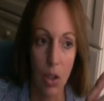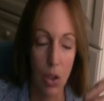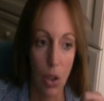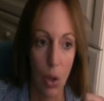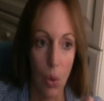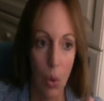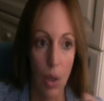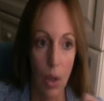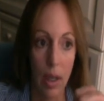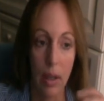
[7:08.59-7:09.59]
So
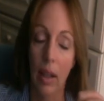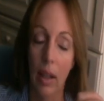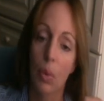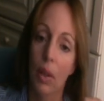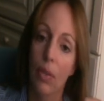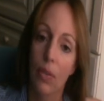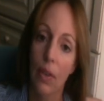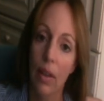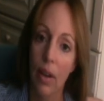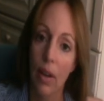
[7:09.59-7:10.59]
that's where the
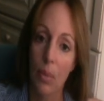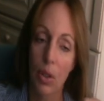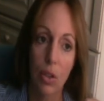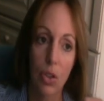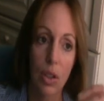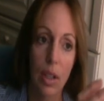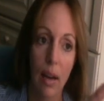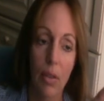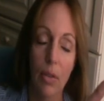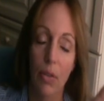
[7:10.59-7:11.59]
faith comes in. Just
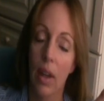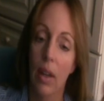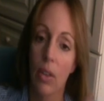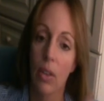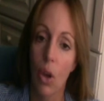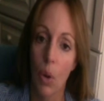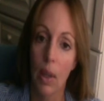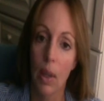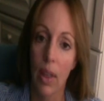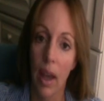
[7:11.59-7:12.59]
have the faith,
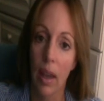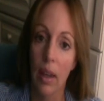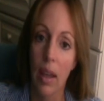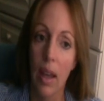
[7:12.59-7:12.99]
knowing that